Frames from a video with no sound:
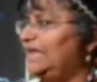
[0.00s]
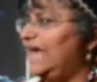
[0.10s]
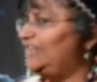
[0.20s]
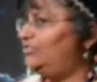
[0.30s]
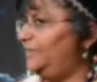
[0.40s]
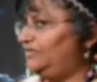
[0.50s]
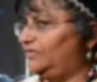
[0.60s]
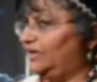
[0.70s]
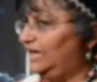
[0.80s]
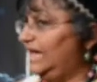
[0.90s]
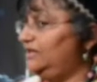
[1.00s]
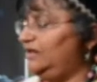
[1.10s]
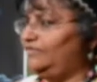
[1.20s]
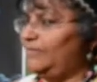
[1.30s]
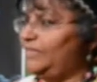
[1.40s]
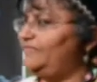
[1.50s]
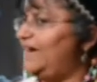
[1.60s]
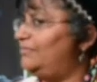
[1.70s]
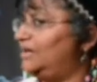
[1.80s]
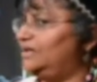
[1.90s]
aspects of regalia, from the
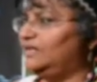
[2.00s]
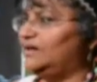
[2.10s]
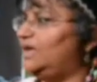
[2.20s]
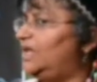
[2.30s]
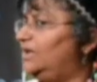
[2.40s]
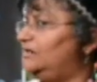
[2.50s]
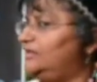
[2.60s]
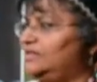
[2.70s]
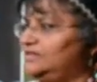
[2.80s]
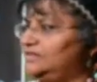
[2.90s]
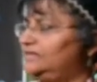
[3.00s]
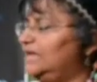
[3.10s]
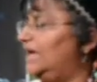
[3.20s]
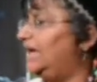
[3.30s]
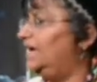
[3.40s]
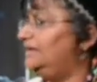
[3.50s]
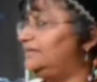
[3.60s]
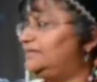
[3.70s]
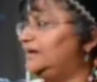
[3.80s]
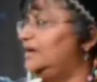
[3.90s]
fabric to the color to the
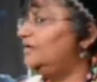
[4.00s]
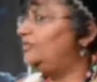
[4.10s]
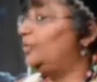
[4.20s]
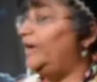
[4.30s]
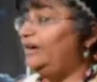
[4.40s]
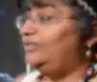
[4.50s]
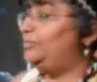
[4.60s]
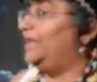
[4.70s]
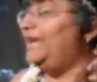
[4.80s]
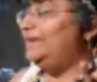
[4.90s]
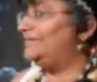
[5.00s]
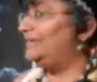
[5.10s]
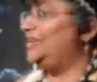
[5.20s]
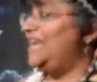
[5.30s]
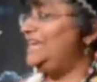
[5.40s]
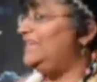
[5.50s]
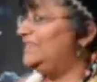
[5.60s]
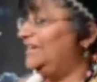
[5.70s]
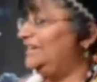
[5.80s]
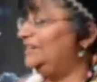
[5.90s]
designs to where it's placed. I mean,
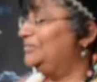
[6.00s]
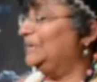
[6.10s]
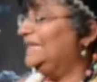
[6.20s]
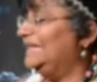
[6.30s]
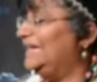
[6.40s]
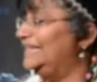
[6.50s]
anything can be